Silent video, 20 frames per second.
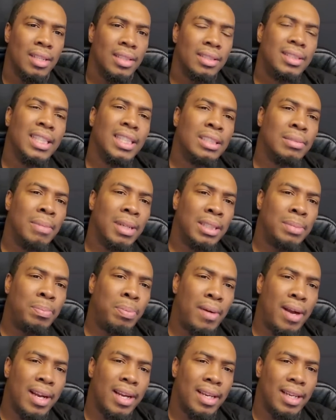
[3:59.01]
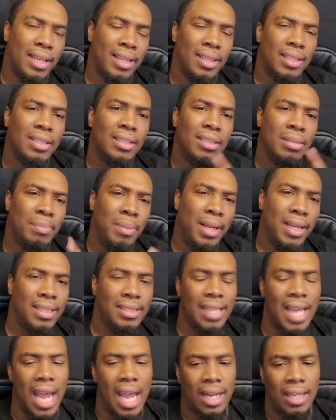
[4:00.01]
6 months pregnant, to be
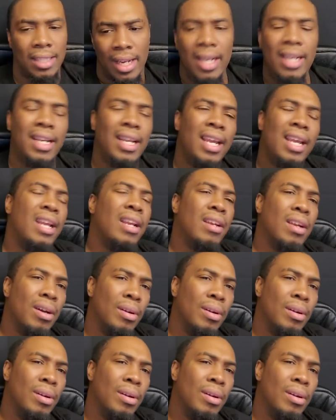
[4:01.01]
exact. He didn't